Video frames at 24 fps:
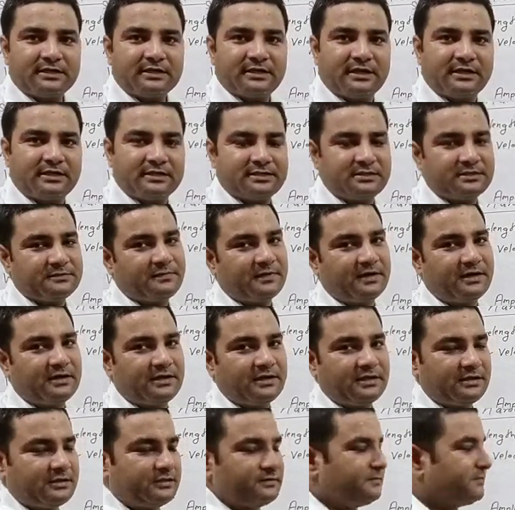that is defined
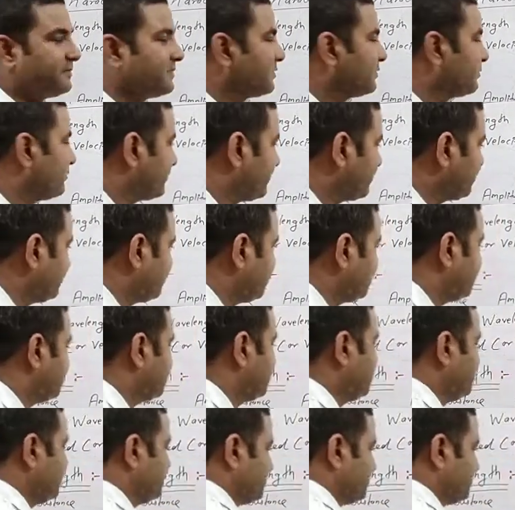as wavelength.